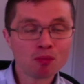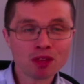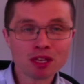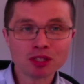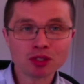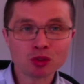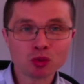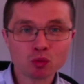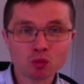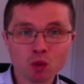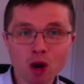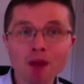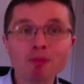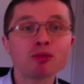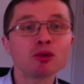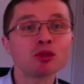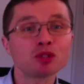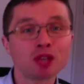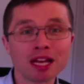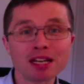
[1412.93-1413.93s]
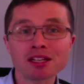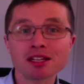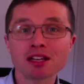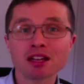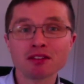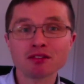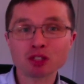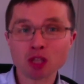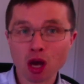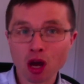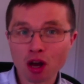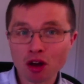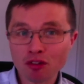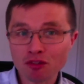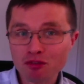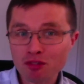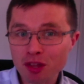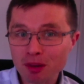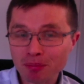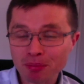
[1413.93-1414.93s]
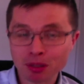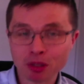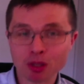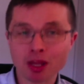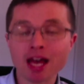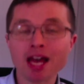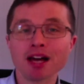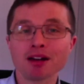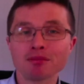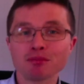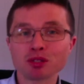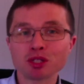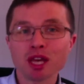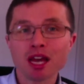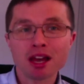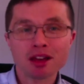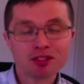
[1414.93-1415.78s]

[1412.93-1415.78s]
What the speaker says: these representatives of the plebs,